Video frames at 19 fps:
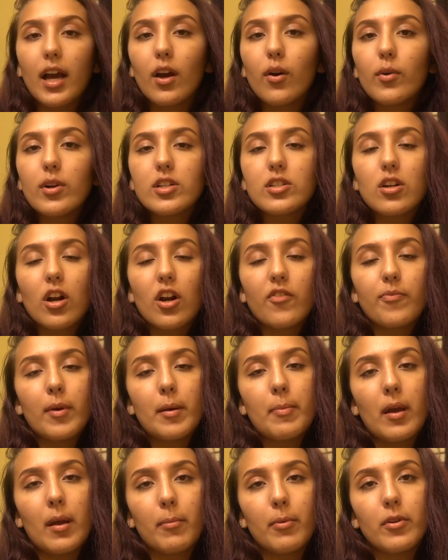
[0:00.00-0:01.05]
I always start off
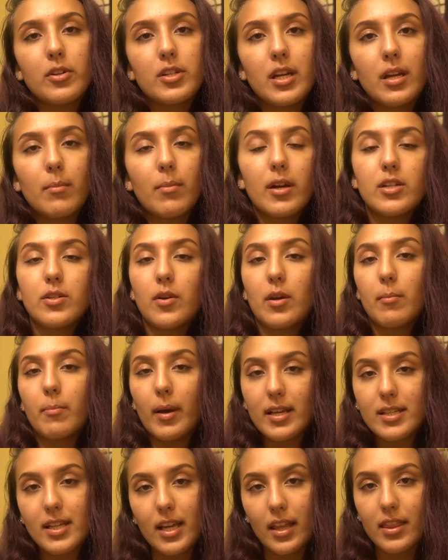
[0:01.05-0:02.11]
my pamper routine by doing
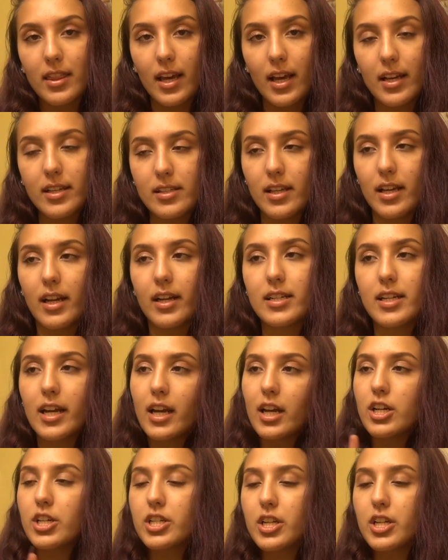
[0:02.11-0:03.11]
basic things like taking a